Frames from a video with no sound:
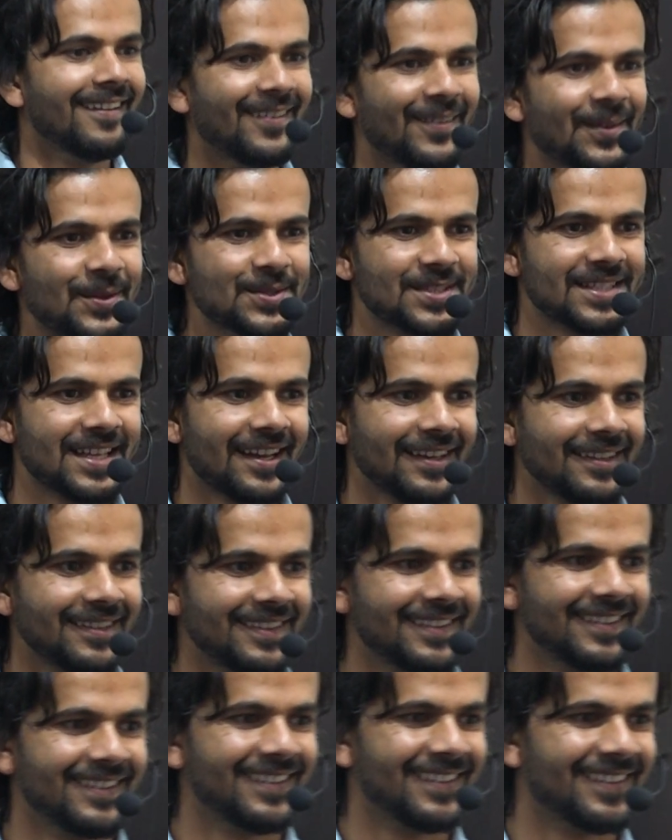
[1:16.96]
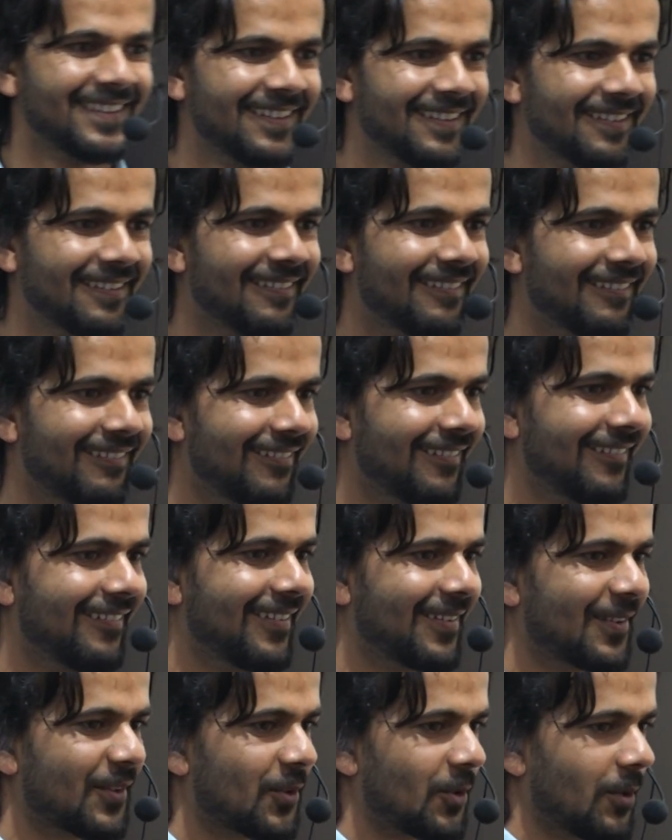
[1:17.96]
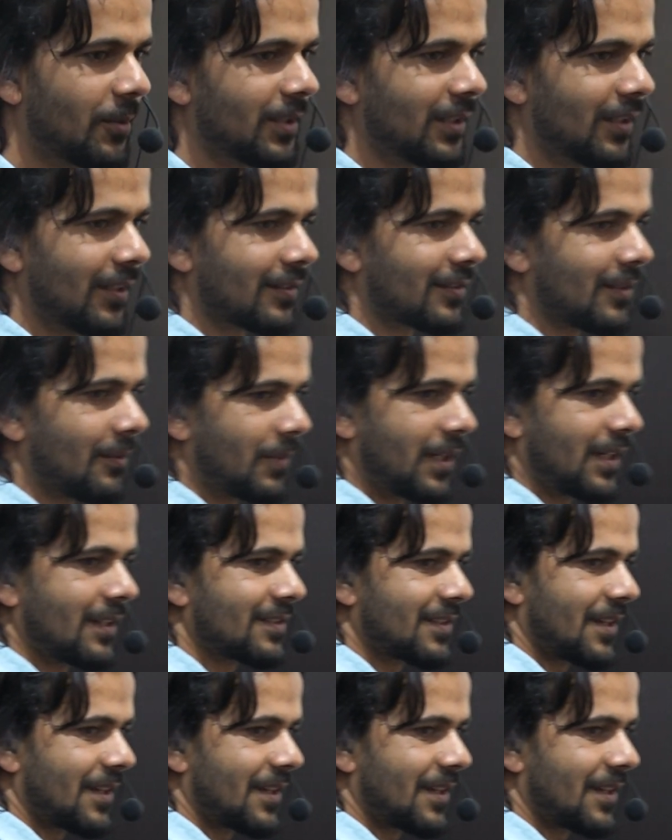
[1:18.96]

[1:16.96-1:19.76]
who's that? Govinda, somebody is